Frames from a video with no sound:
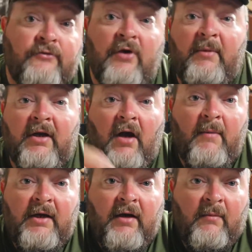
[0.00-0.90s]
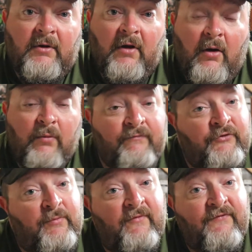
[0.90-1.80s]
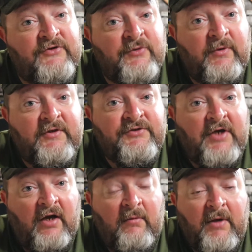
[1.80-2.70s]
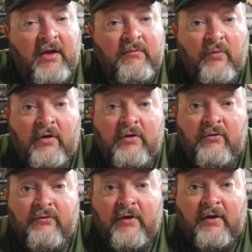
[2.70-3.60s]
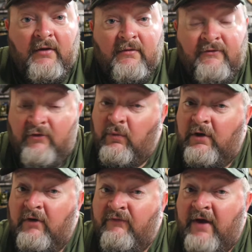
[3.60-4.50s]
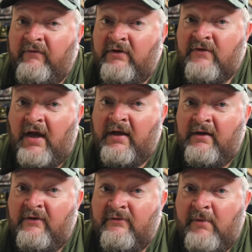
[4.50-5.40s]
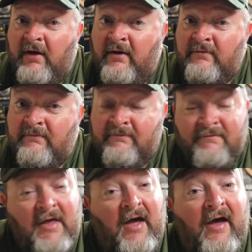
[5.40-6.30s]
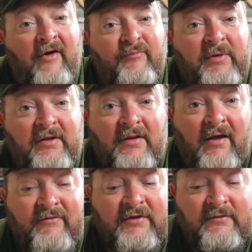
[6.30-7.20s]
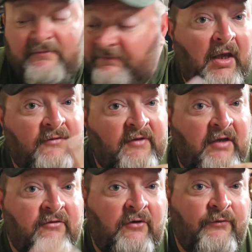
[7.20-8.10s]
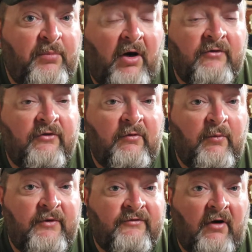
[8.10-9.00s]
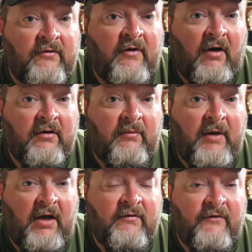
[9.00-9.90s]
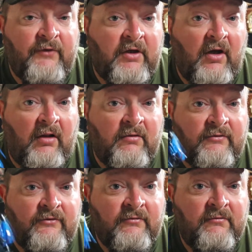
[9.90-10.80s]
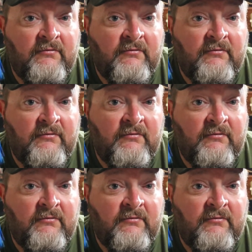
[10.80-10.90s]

Drop me a comment down below. You've been fishing with the chatterbait. What do you think? Is it one of your favorites like it is mine? I've been loving it. Now, stay tuned for part two when we start talking about different colors